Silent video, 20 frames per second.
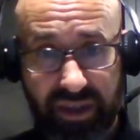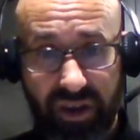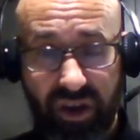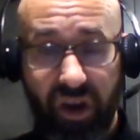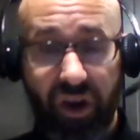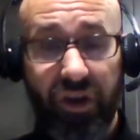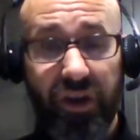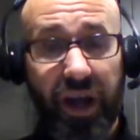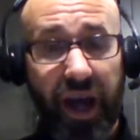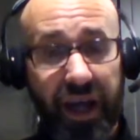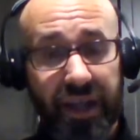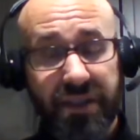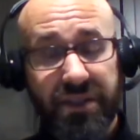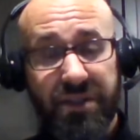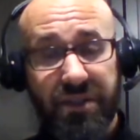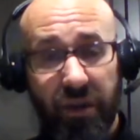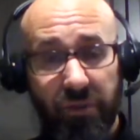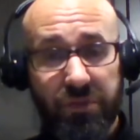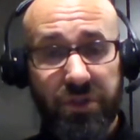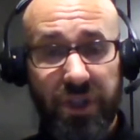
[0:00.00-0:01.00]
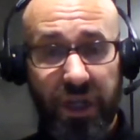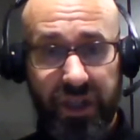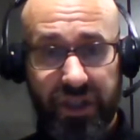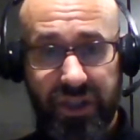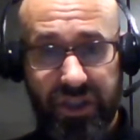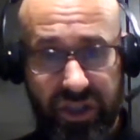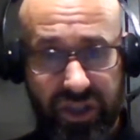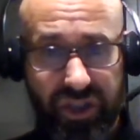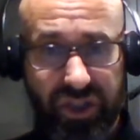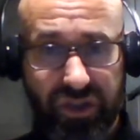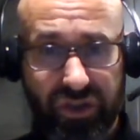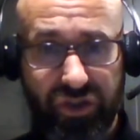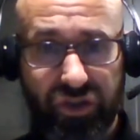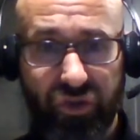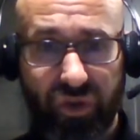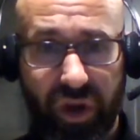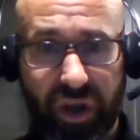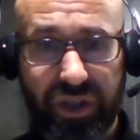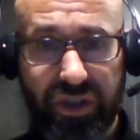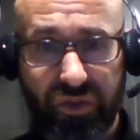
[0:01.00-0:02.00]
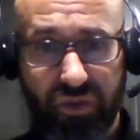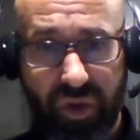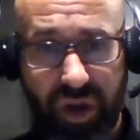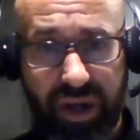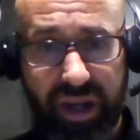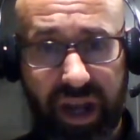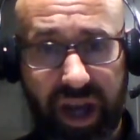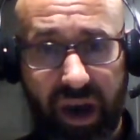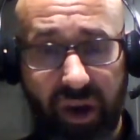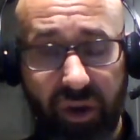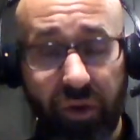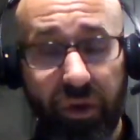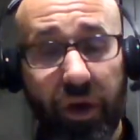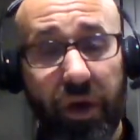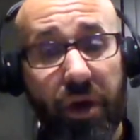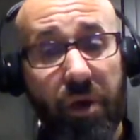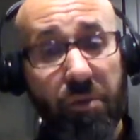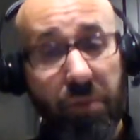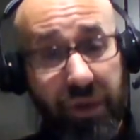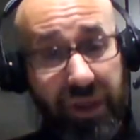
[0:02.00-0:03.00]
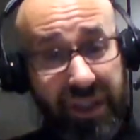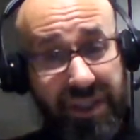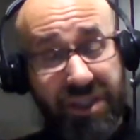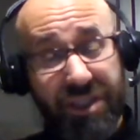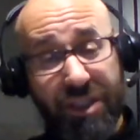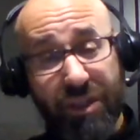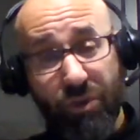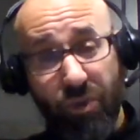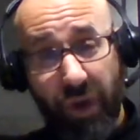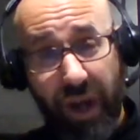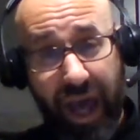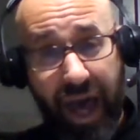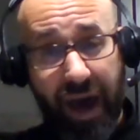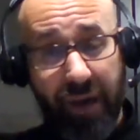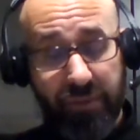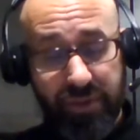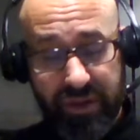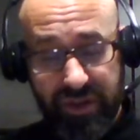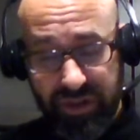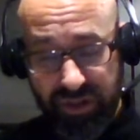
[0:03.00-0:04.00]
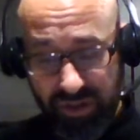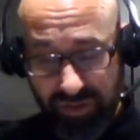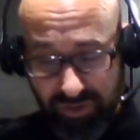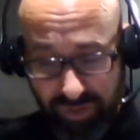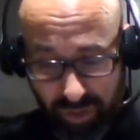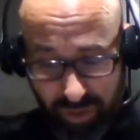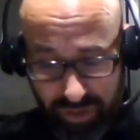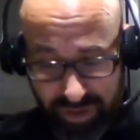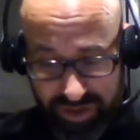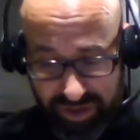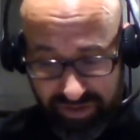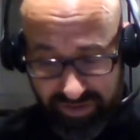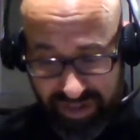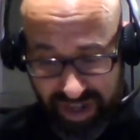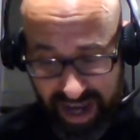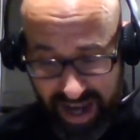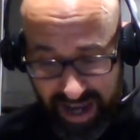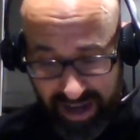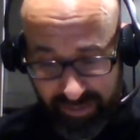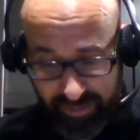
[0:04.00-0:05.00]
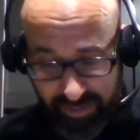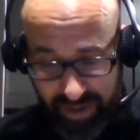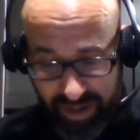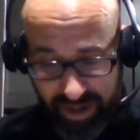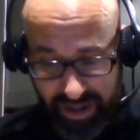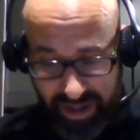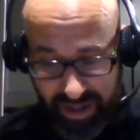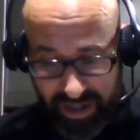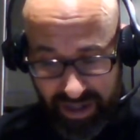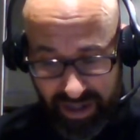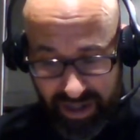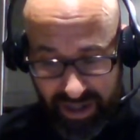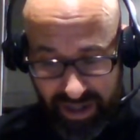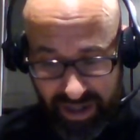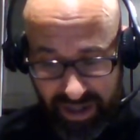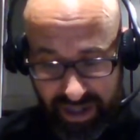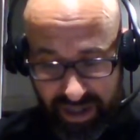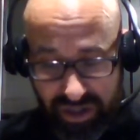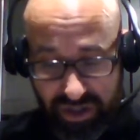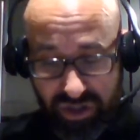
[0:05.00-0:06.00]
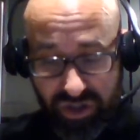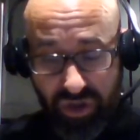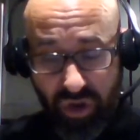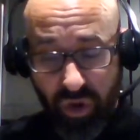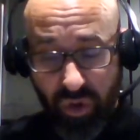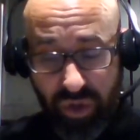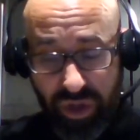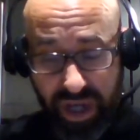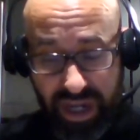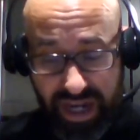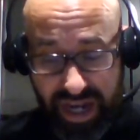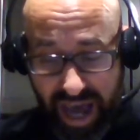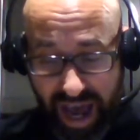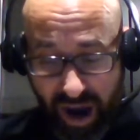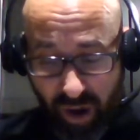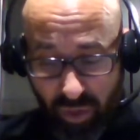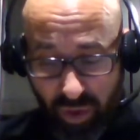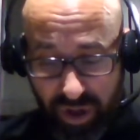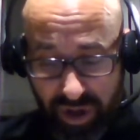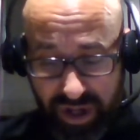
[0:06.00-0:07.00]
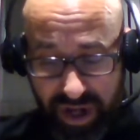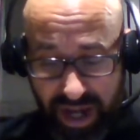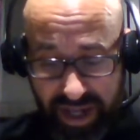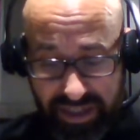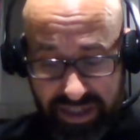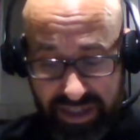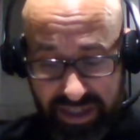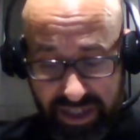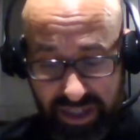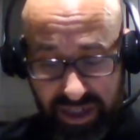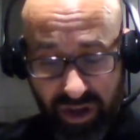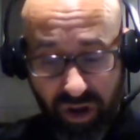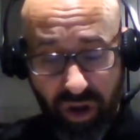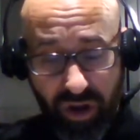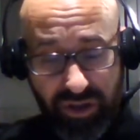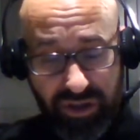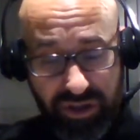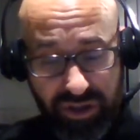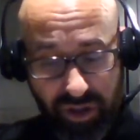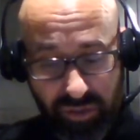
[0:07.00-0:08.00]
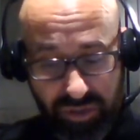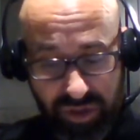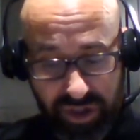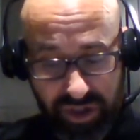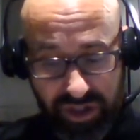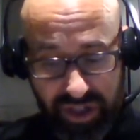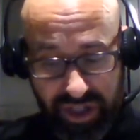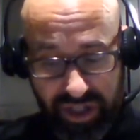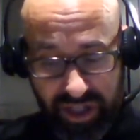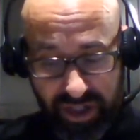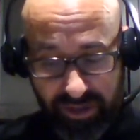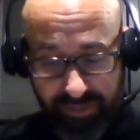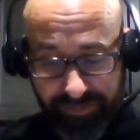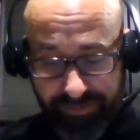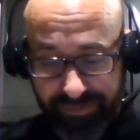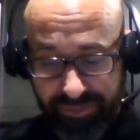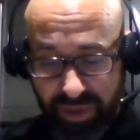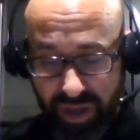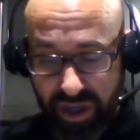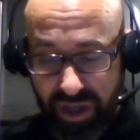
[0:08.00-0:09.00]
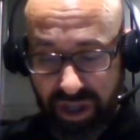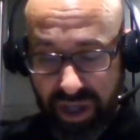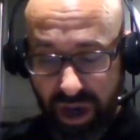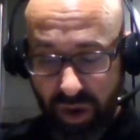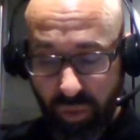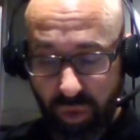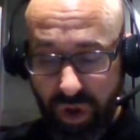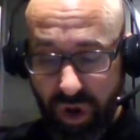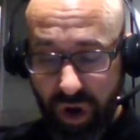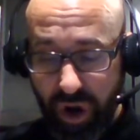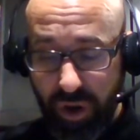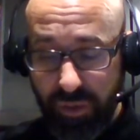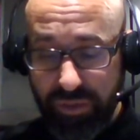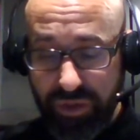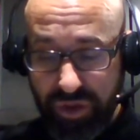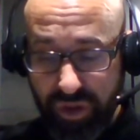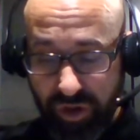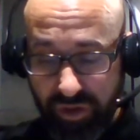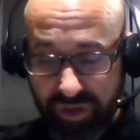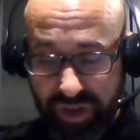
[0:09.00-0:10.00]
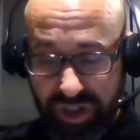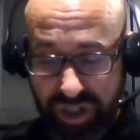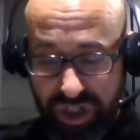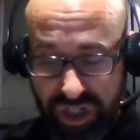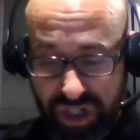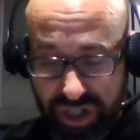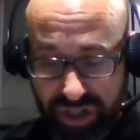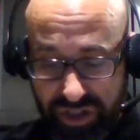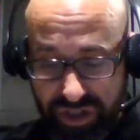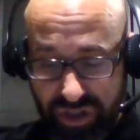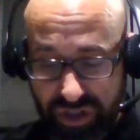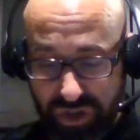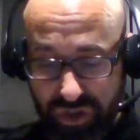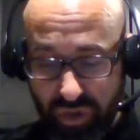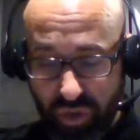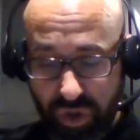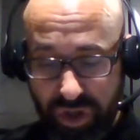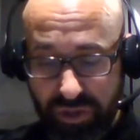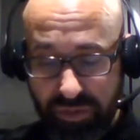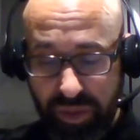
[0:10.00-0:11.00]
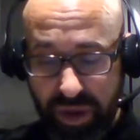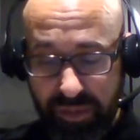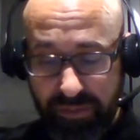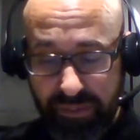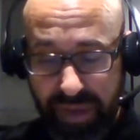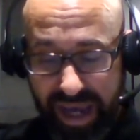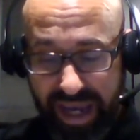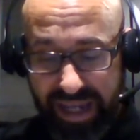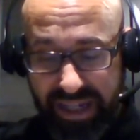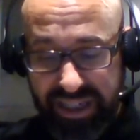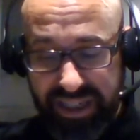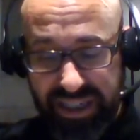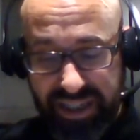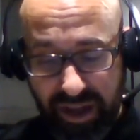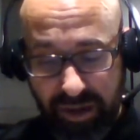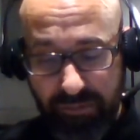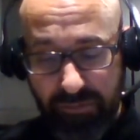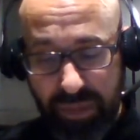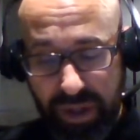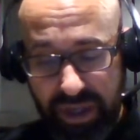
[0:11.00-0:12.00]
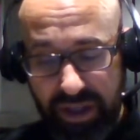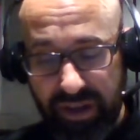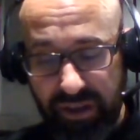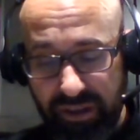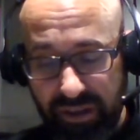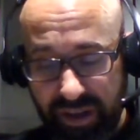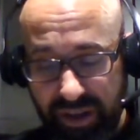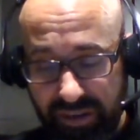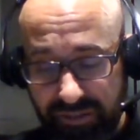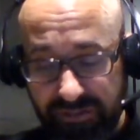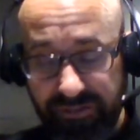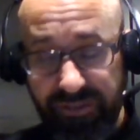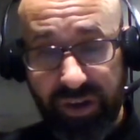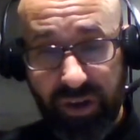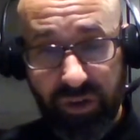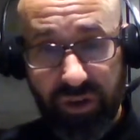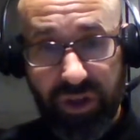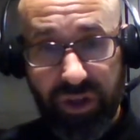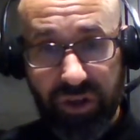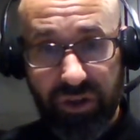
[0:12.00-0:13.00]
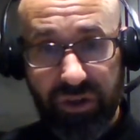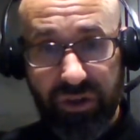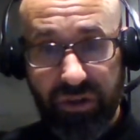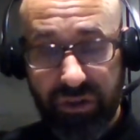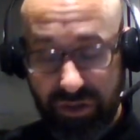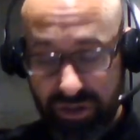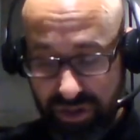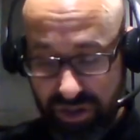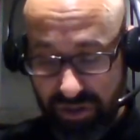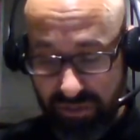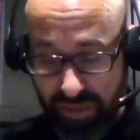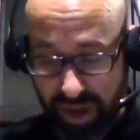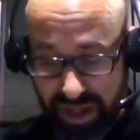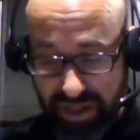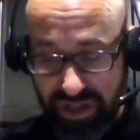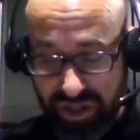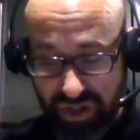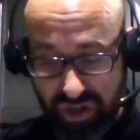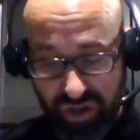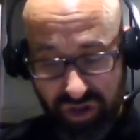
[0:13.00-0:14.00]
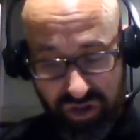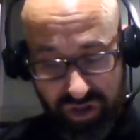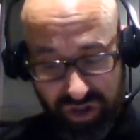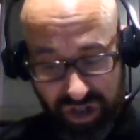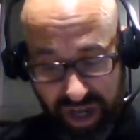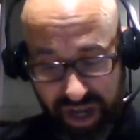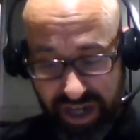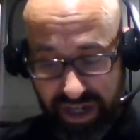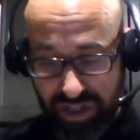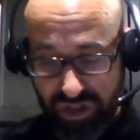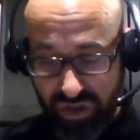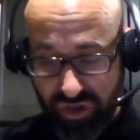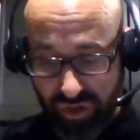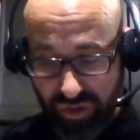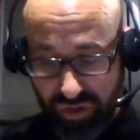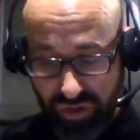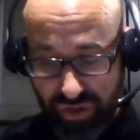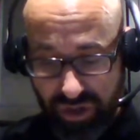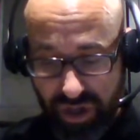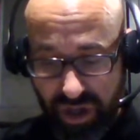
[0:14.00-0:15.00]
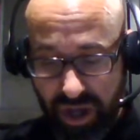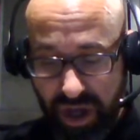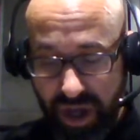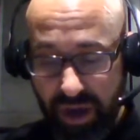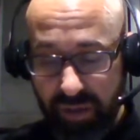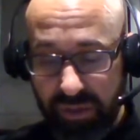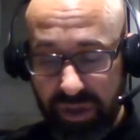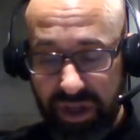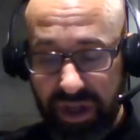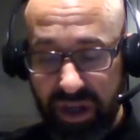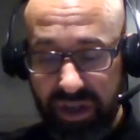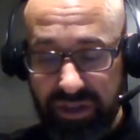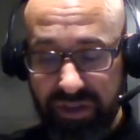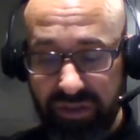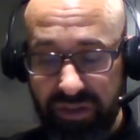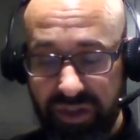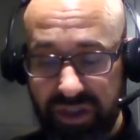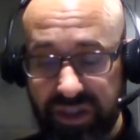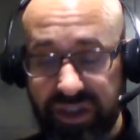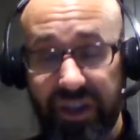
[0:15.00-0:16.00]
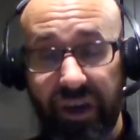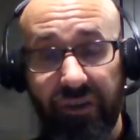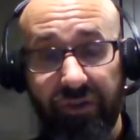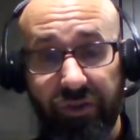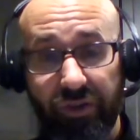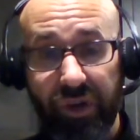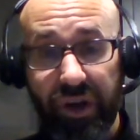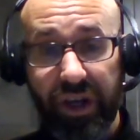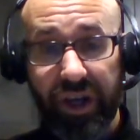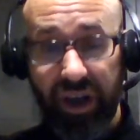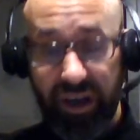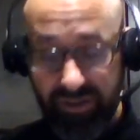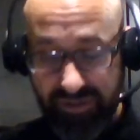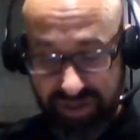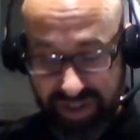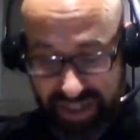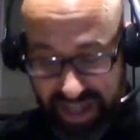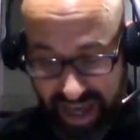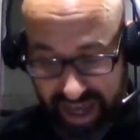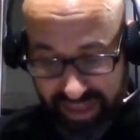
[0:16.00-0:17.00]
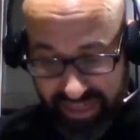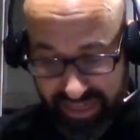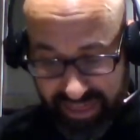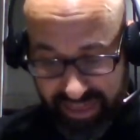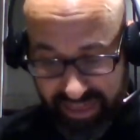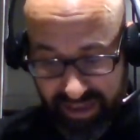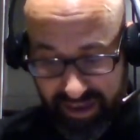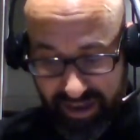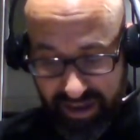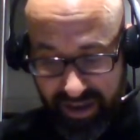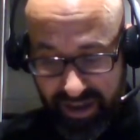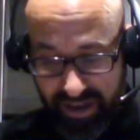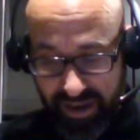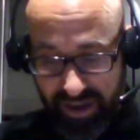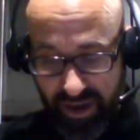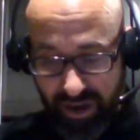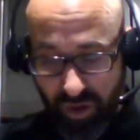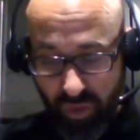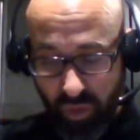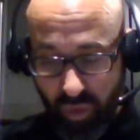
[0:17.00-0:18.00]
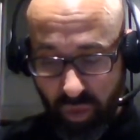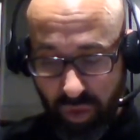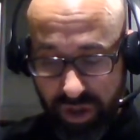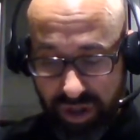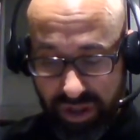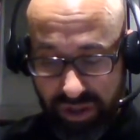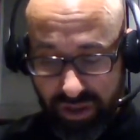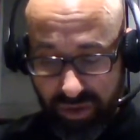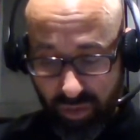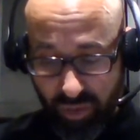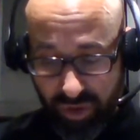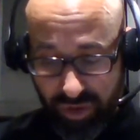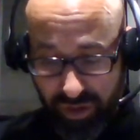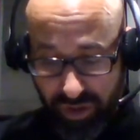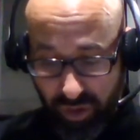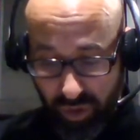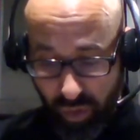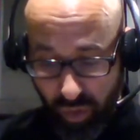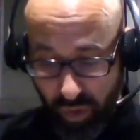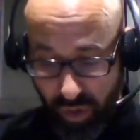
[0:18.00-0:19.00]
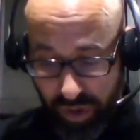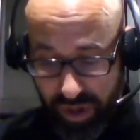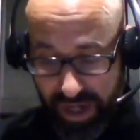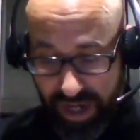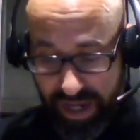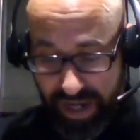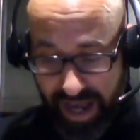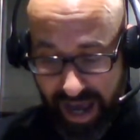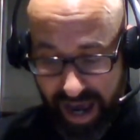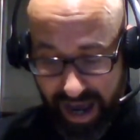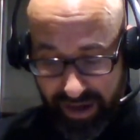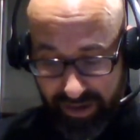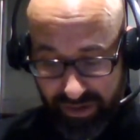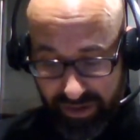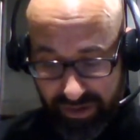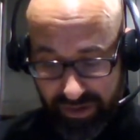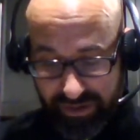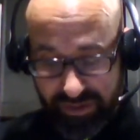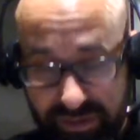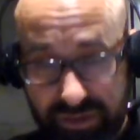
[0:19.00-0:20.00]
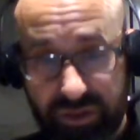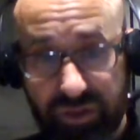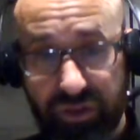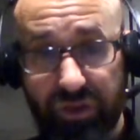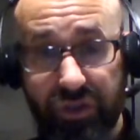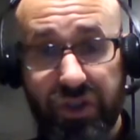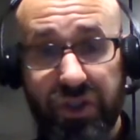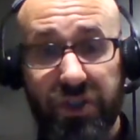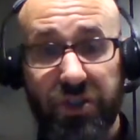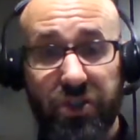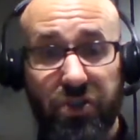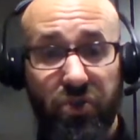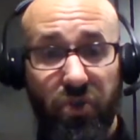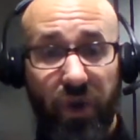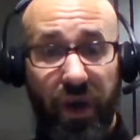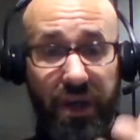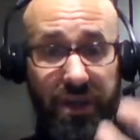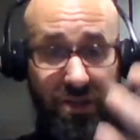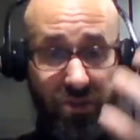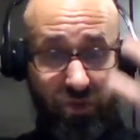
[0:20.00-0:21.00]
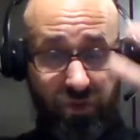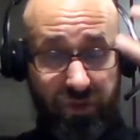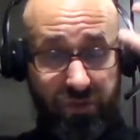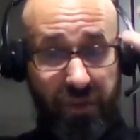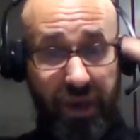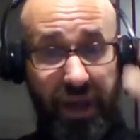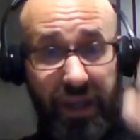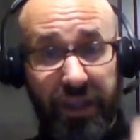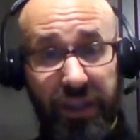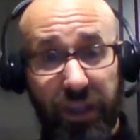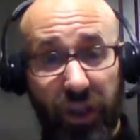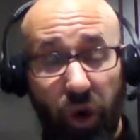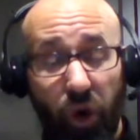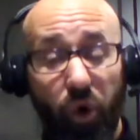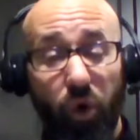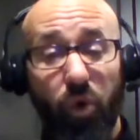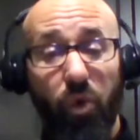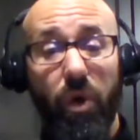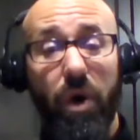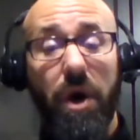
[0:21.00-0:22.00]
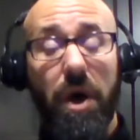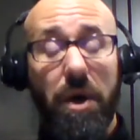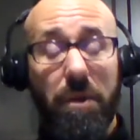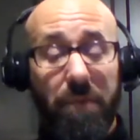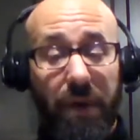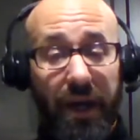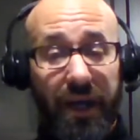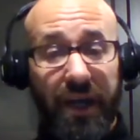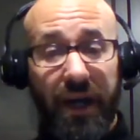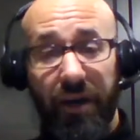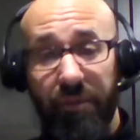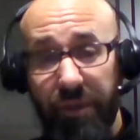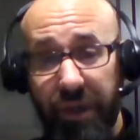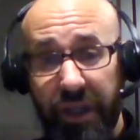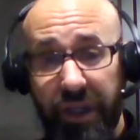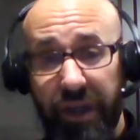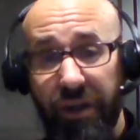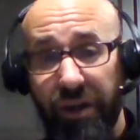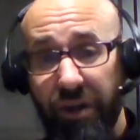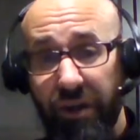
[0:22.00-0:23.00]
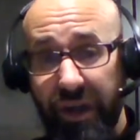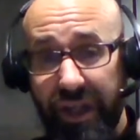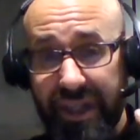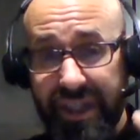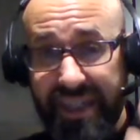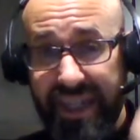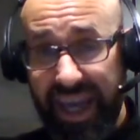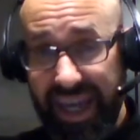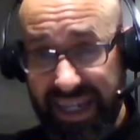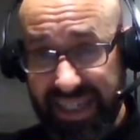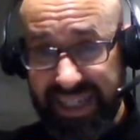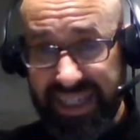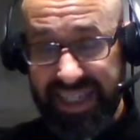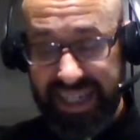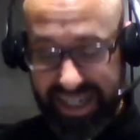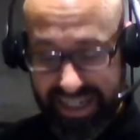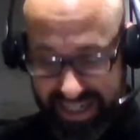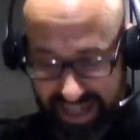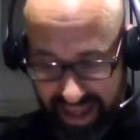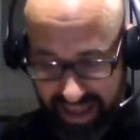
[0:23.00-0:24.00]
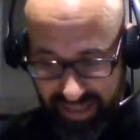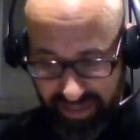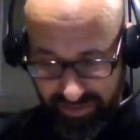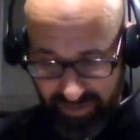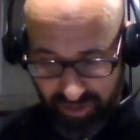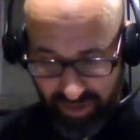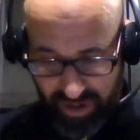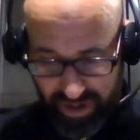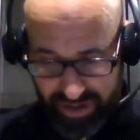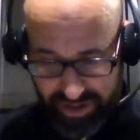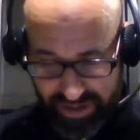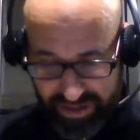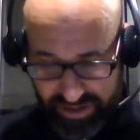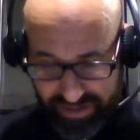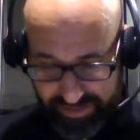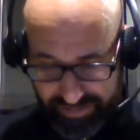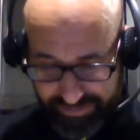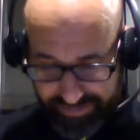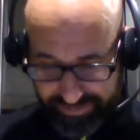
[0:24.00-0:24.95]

are not subject to Jesus Christ right now. But let's see what happens in the fullness of time. So, yet now we are not seeing all subject to him, yet we are observing Jesus, who has been made some bit inferior to messengers, angels, because of the suffering of death, wreathed with glory and honor. So Jesus Christ was made low by coming here and tasting death for us.